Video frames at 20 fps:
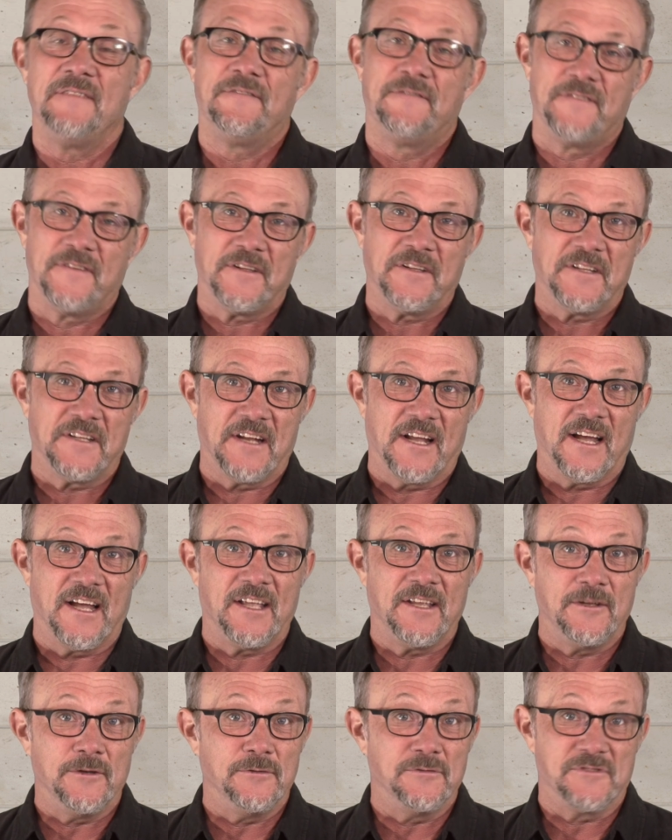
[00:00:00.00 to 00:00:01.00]
Phil and I
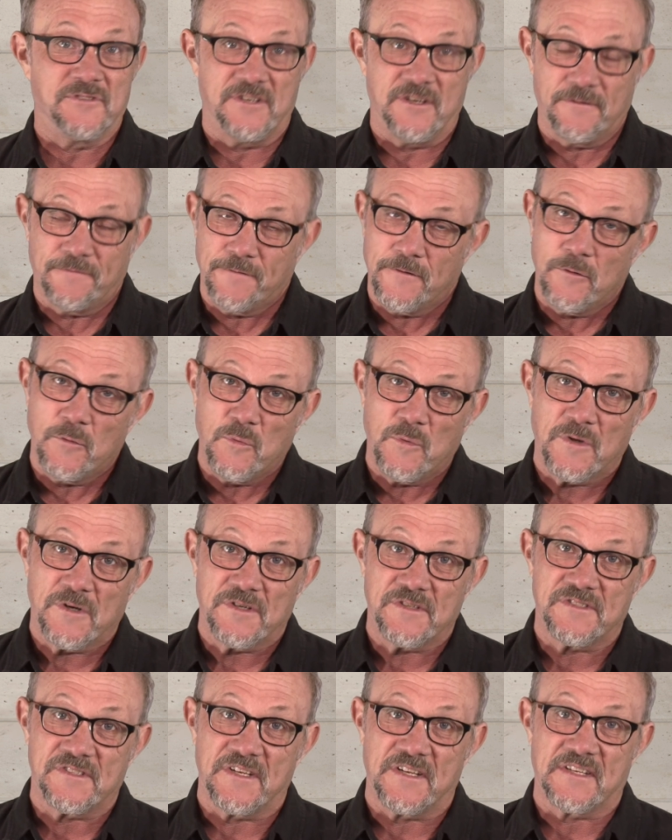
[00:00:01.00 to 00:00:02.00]
use different
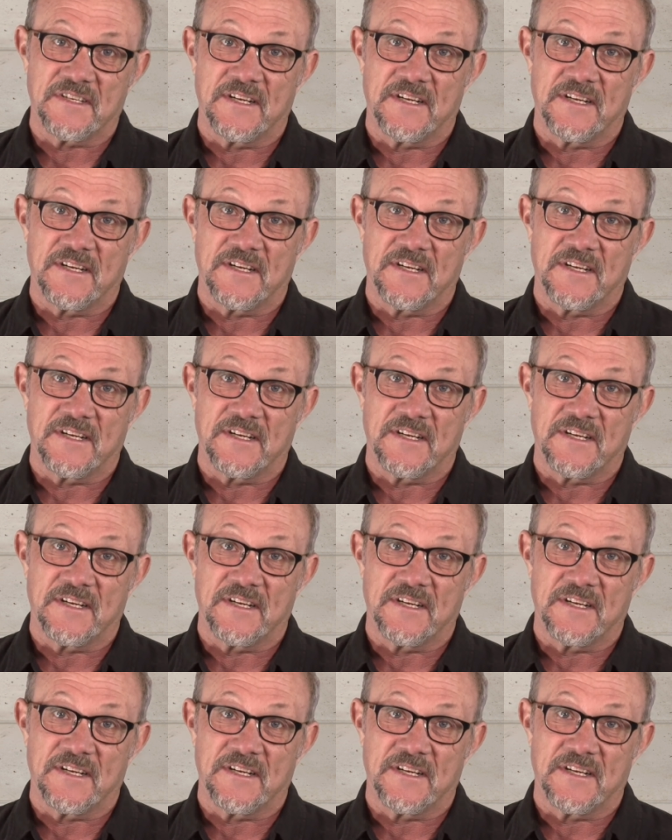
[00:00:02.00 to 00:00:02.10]
words at